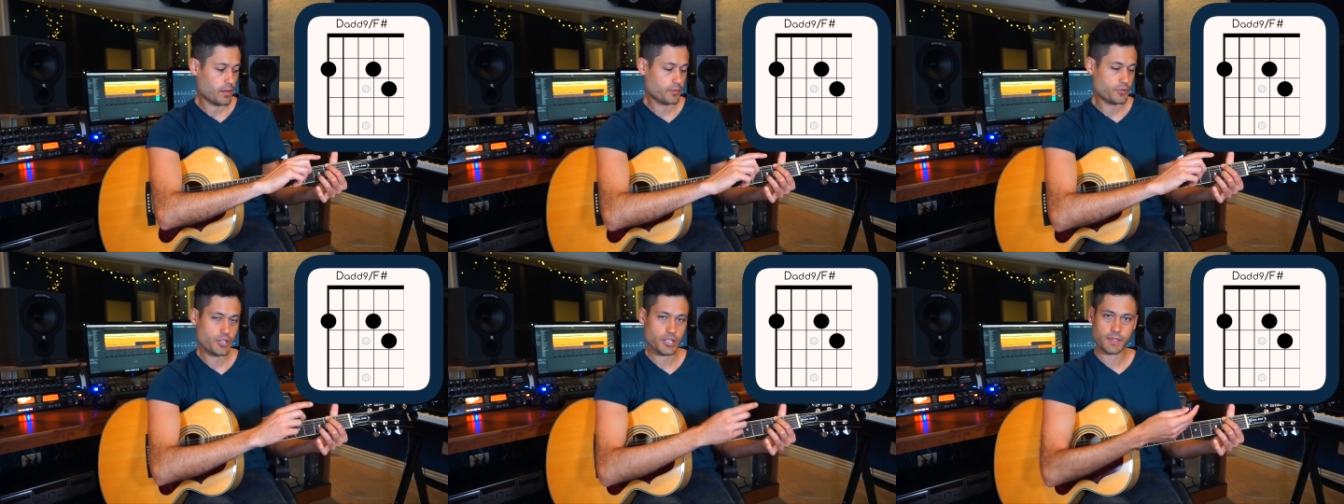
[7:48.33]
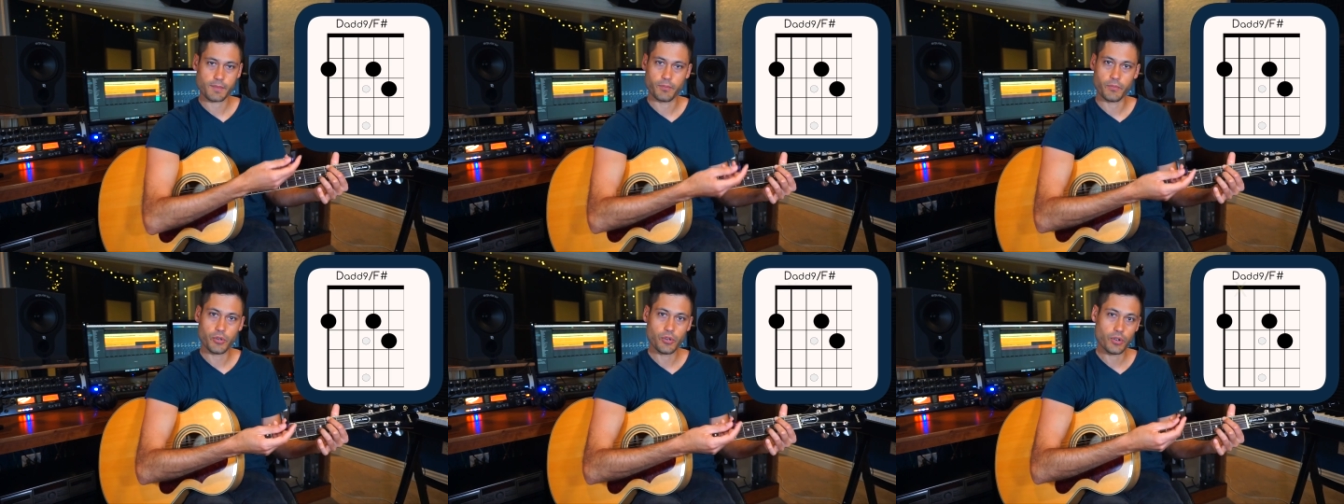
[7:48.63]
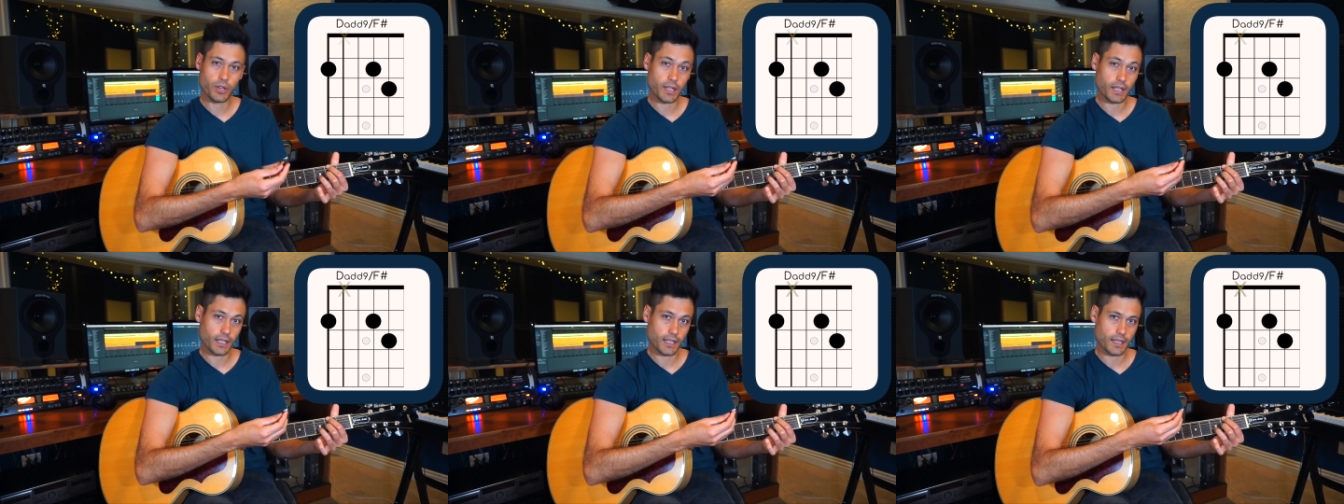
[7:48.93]
just
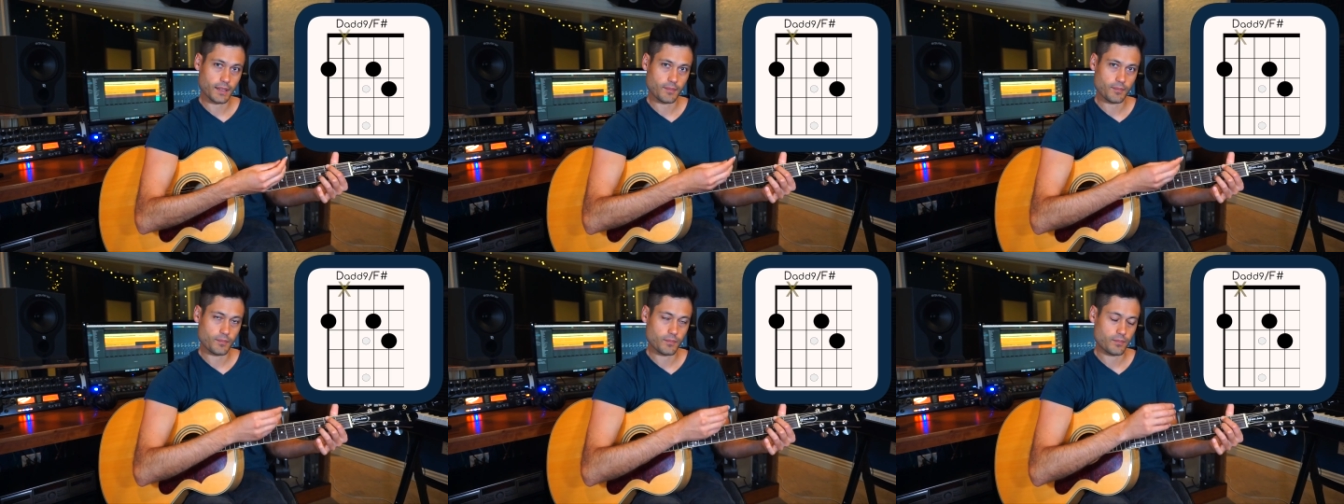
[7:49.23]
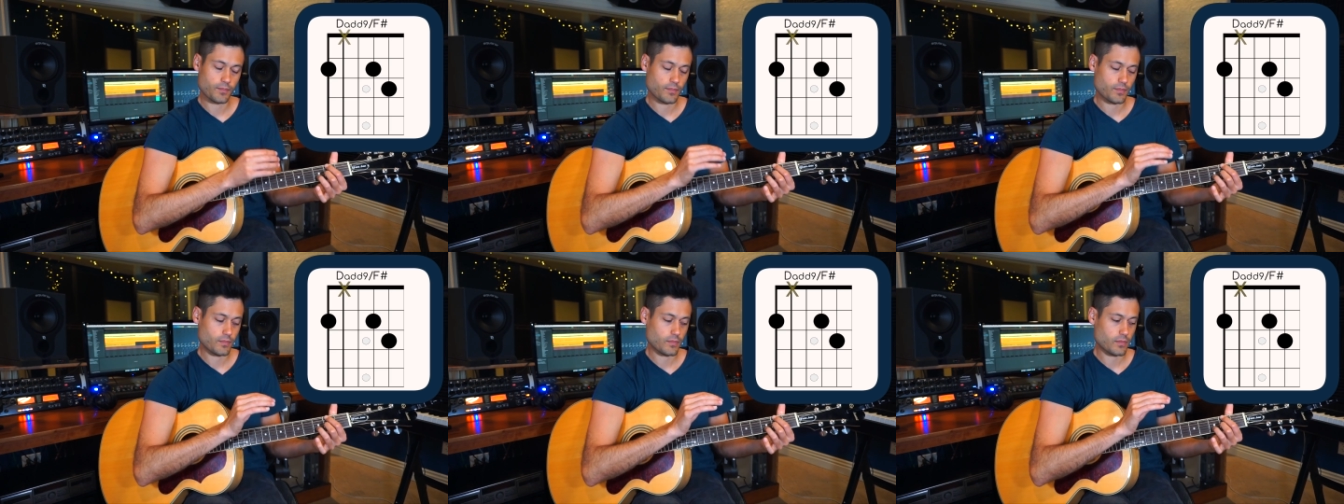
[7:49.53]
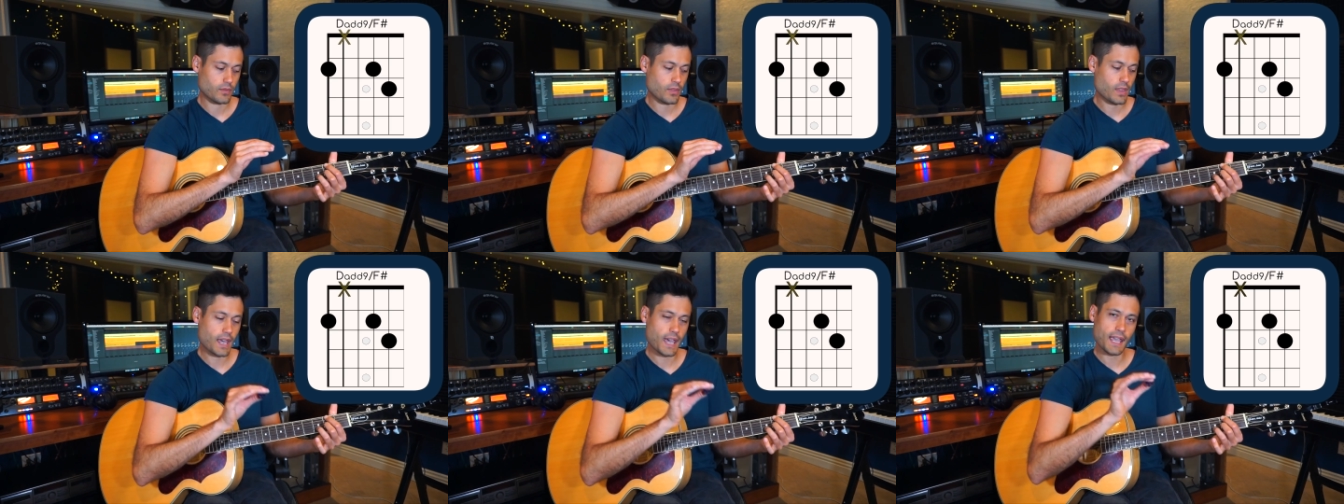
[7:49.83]
muting it.
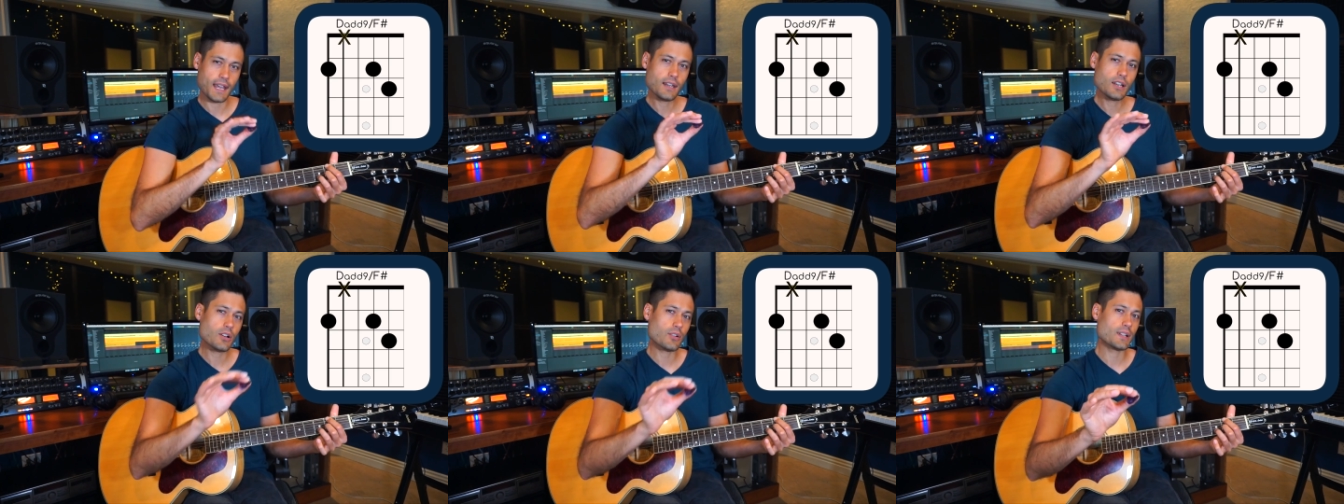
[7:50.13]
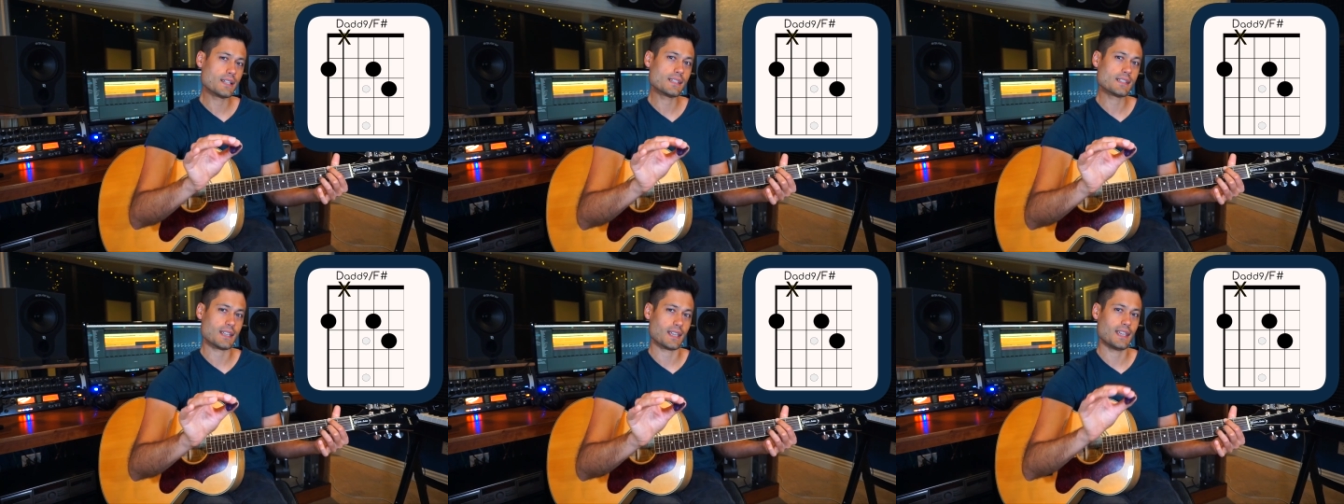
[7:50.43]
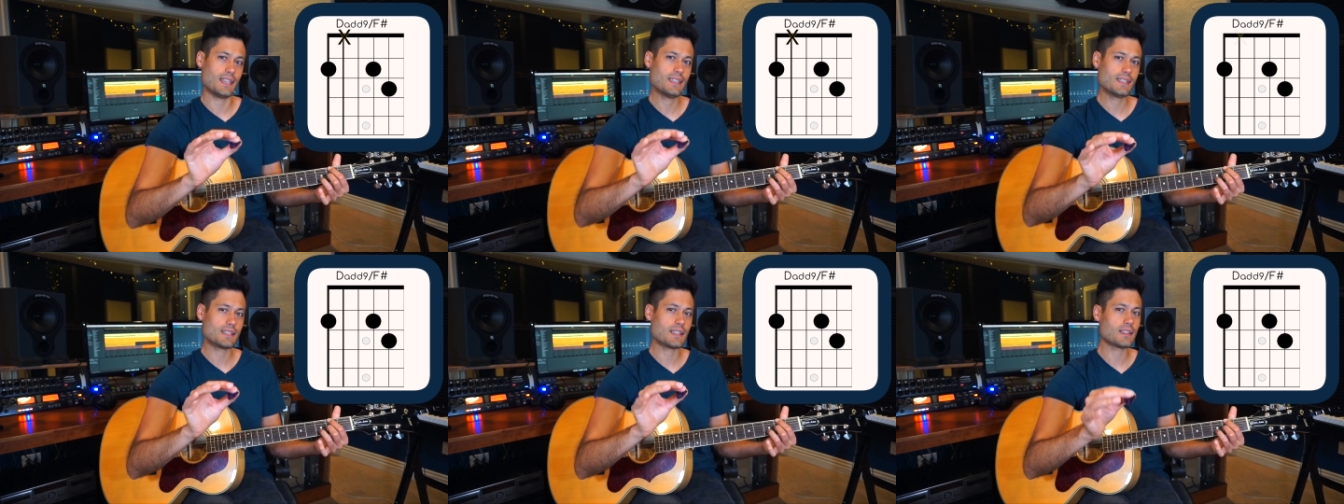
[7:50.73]
The A note
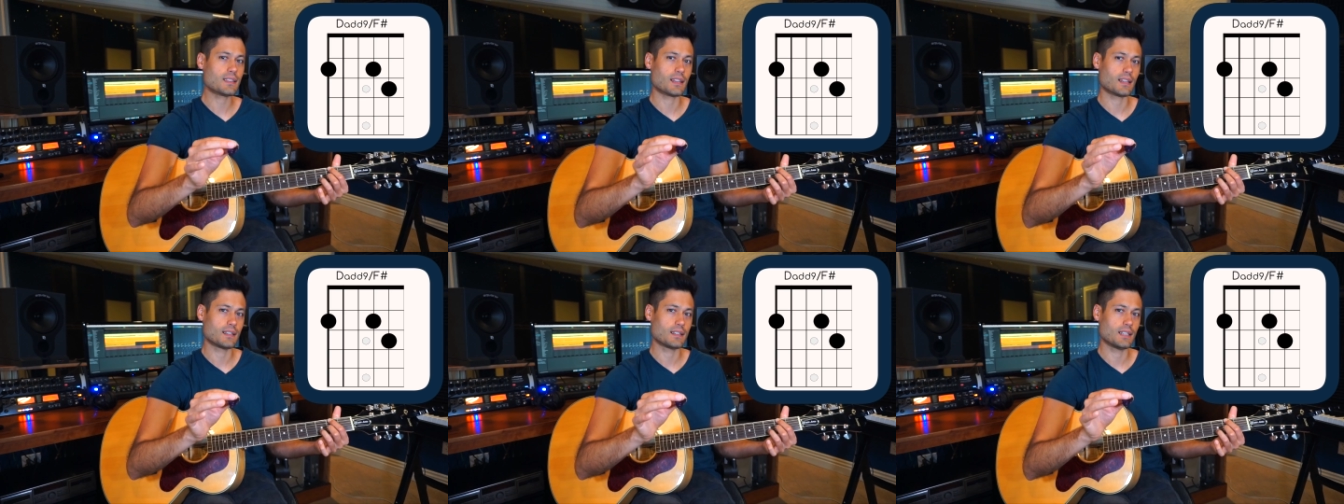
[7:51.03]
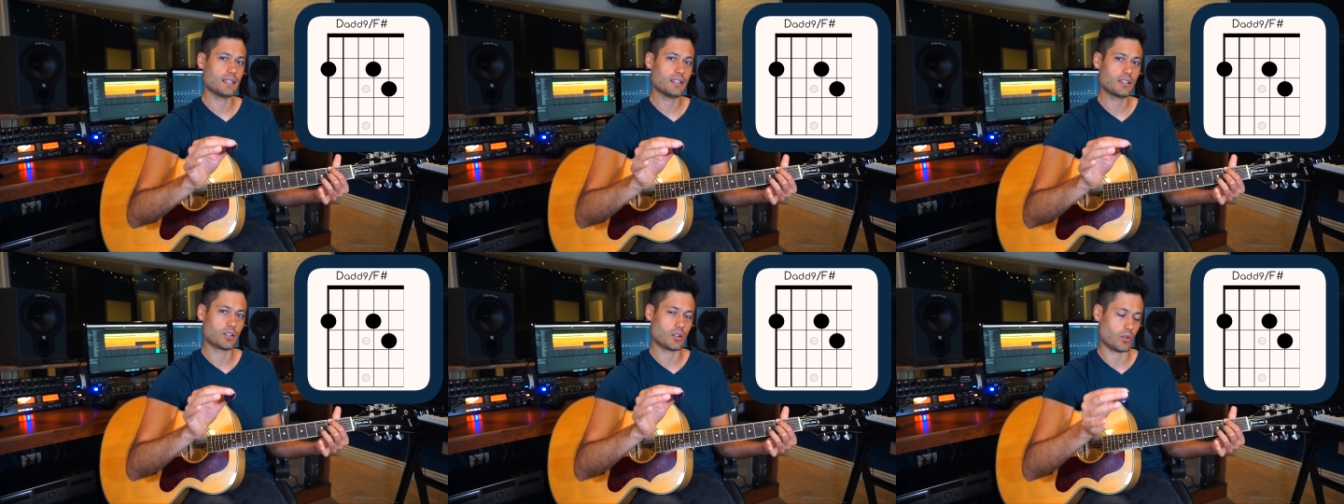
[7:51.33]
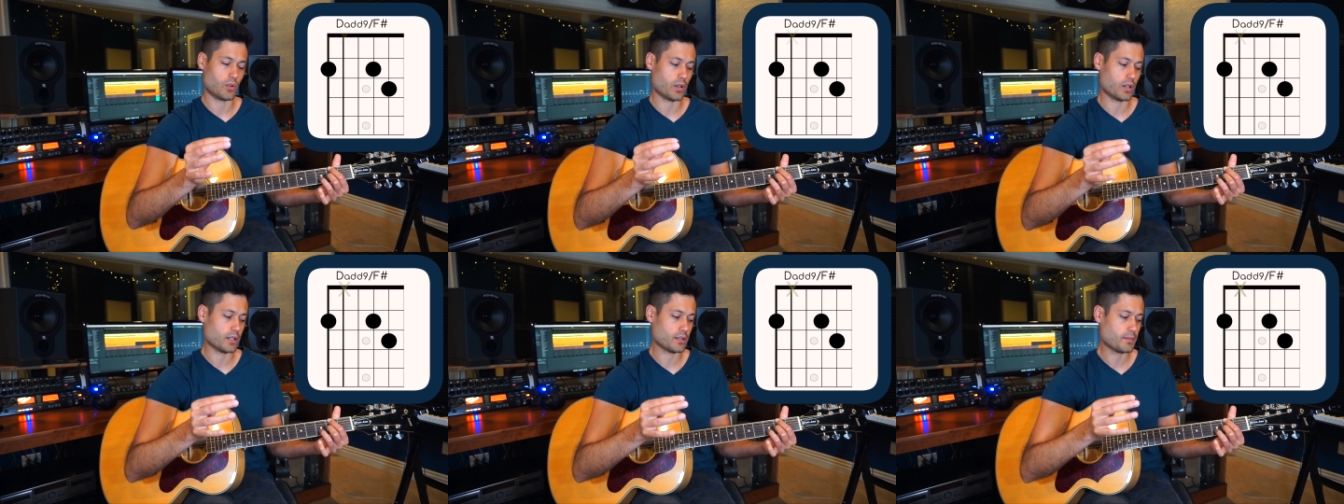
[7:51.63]
is in the D
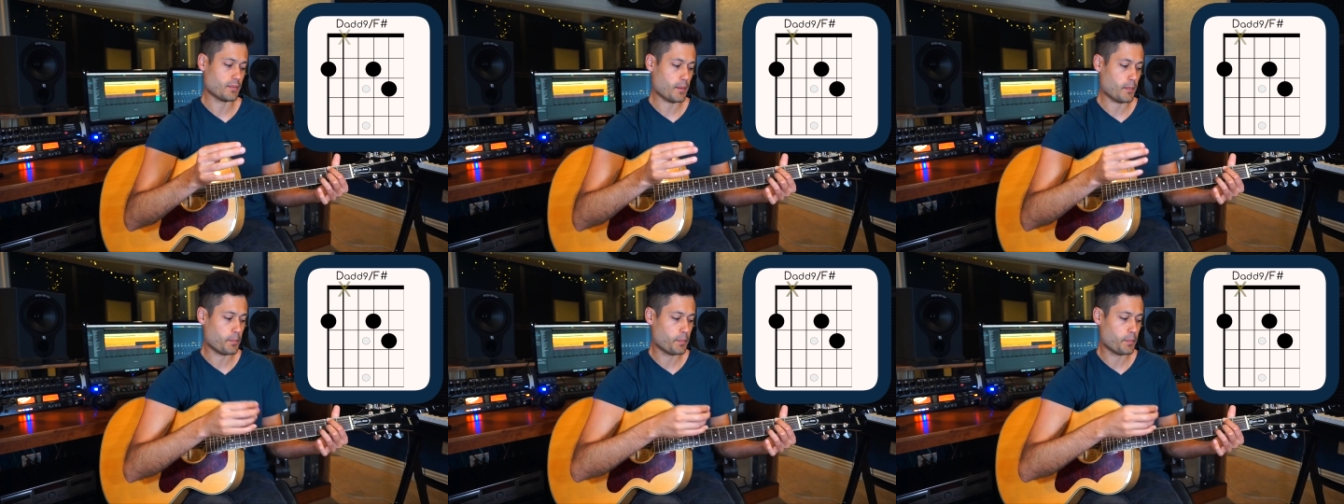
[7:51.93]
chord,